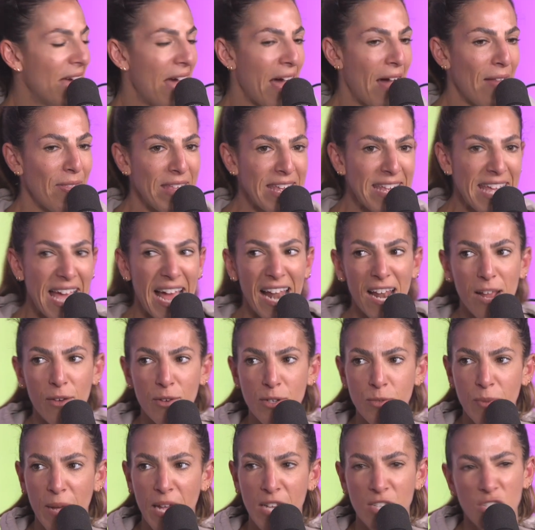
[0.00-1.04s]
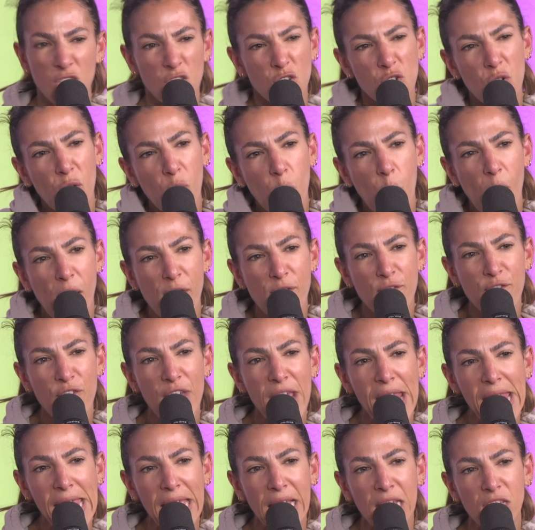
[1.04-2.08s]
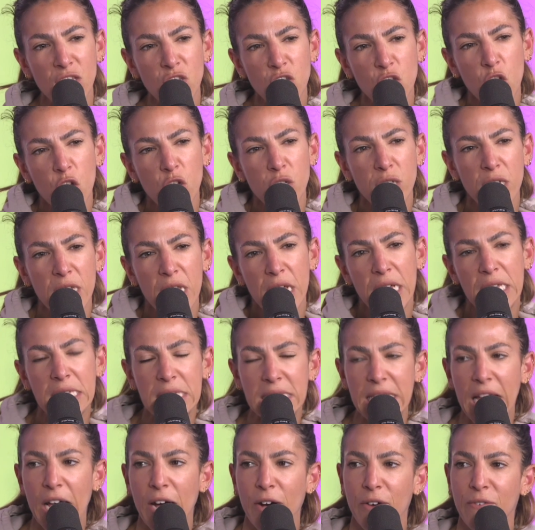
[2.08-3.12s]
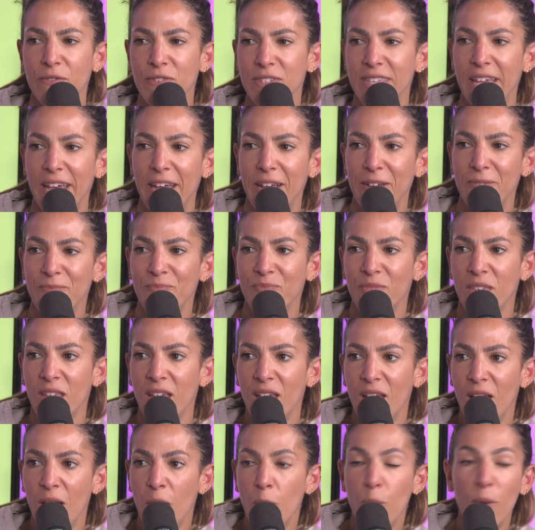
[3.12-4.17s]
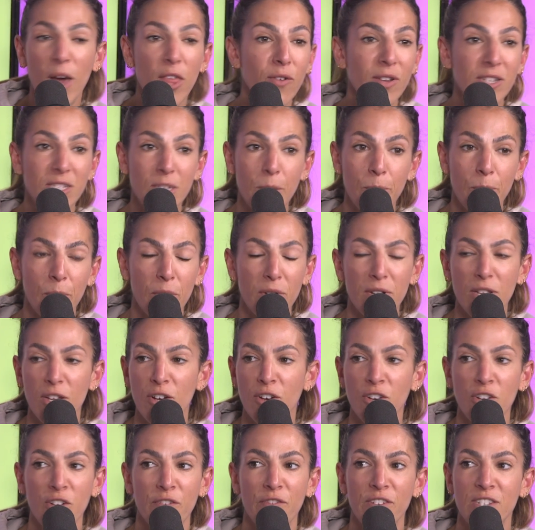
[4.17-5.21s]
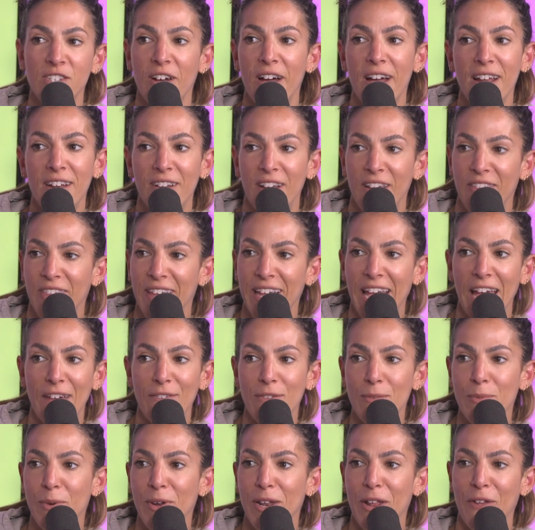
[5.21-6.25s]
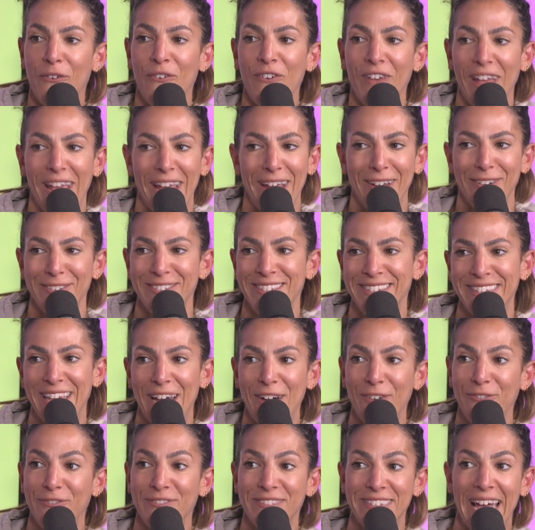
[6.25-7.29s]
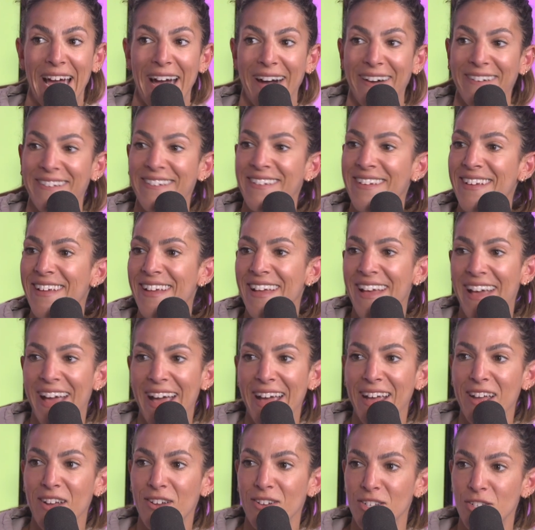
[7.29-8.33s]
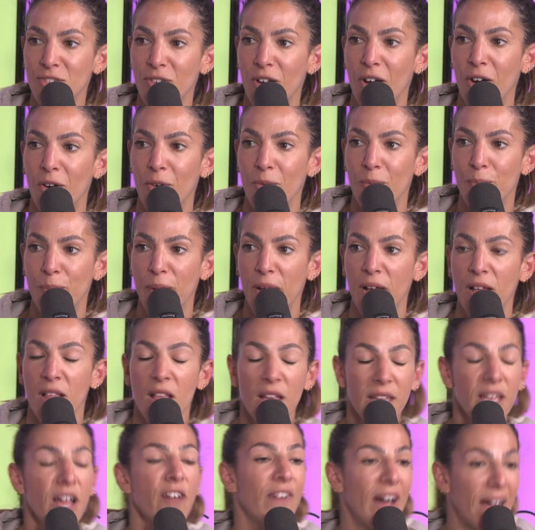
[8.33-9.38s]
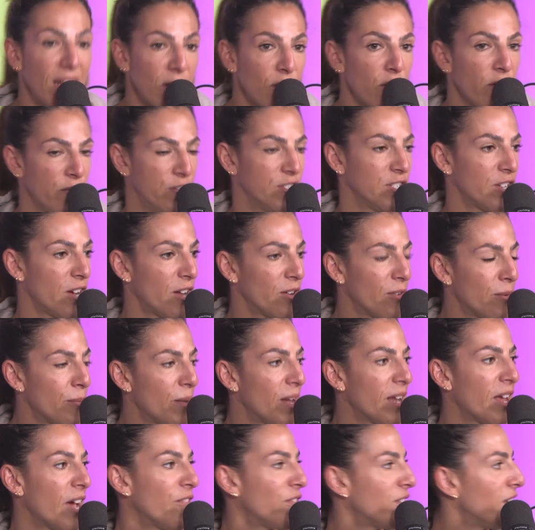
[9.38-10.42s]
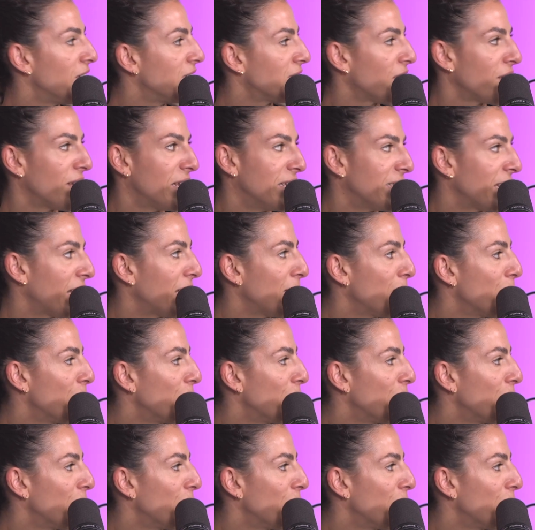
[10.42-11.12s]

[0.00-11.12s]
And the yellow is where she's not quite feeling as good in herself. So whether it's your body or your vagina, I think everybody feels self-doubt and control. But I've had a lot of vagina in my life and I don't need any more.